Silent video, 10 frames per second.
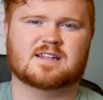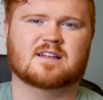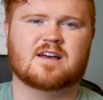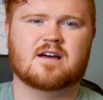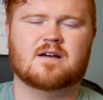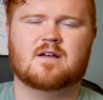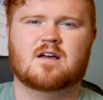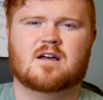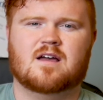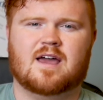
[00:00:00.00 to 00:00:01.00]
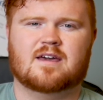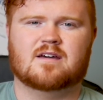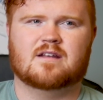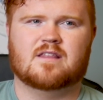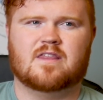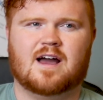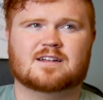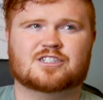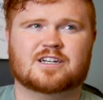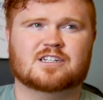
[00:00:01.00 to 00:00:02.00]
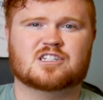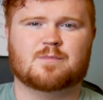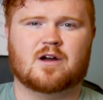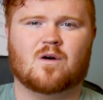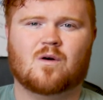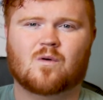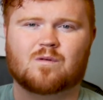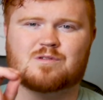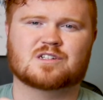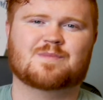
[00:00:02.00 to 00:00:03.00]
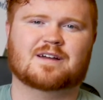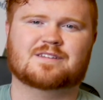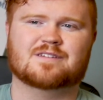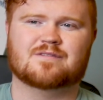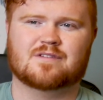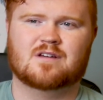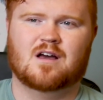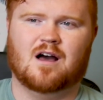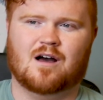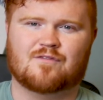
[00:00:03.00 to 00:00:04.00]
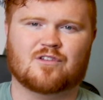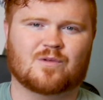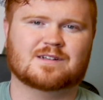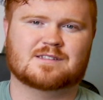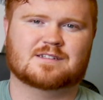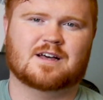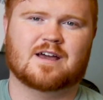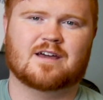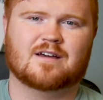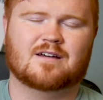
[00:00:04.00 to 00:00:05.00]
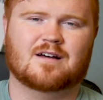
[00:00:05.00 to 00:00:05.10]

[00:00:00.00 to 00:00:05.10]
Elliot, and that changed my whole perspective for the rest of the night.